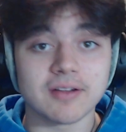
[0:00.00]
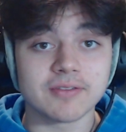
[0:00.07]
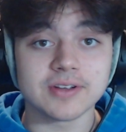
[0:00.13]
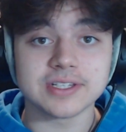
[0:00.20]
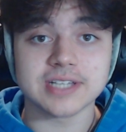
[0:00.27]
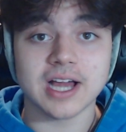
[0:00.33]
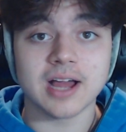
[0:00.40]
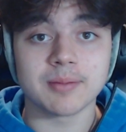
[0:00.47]
every
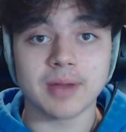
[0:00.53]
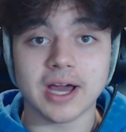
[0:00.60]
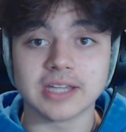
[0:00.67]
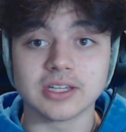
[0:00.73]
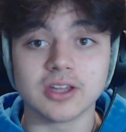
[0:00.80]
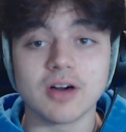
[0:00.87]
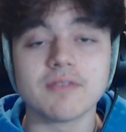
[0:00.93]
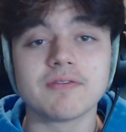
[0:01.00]
time. I
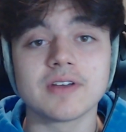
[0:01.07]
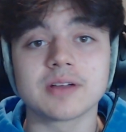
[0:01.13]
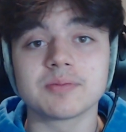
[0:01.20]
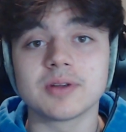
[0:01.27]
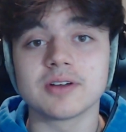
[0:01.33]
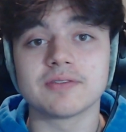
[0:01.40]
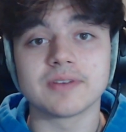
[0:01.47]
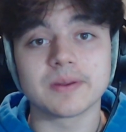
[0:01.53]
love
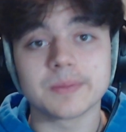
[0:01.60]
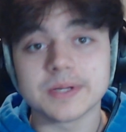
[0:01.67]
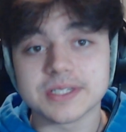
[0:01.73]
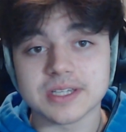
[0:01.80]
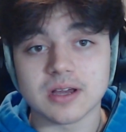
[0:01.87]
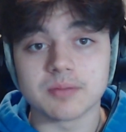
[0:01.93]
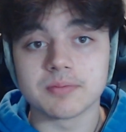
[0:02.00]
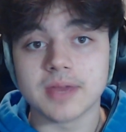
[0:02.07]
Figma. Figma's
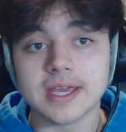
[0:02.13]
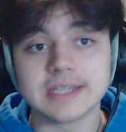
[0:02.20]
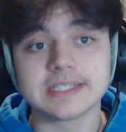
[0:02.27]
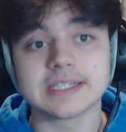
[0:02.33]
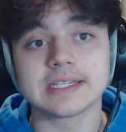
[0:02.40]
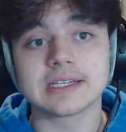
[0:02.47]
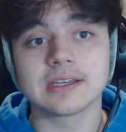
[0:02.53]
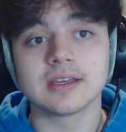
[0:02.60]

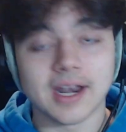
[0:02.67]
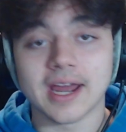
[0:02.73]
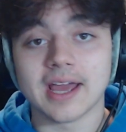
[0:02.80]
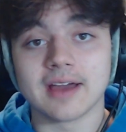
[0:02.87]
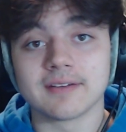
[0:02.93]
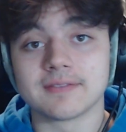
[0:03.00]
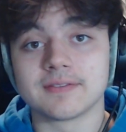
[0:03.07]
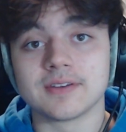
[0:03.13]
amazing, and I
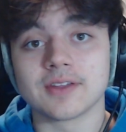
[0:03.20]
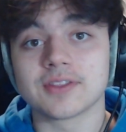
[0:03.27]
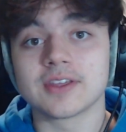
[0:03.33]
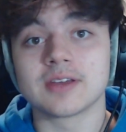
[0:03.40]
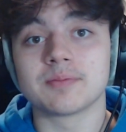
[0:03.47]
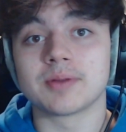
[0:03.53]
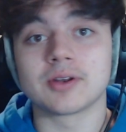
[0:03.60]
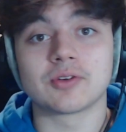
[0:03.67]
have
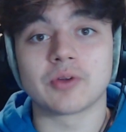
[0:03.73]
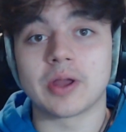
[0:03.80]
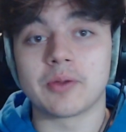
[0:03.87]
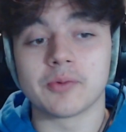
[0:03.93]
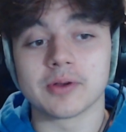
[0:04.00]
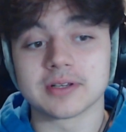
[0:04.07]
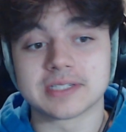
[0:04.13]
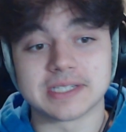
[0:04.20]
nothing but great
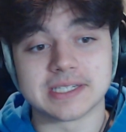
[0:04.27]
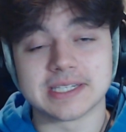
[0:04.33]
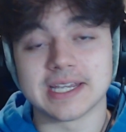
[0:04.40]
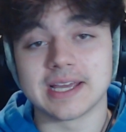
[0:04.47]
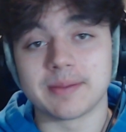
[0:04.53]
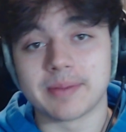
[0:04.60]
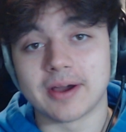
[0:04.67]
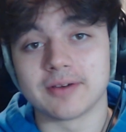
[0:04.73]
words to say
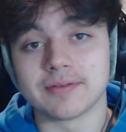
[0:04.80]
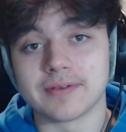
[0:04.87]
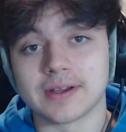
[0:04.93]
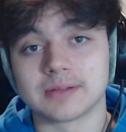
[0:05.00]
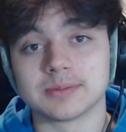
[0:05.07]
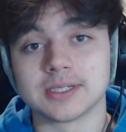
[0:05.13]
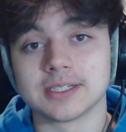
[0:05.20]
about Figma.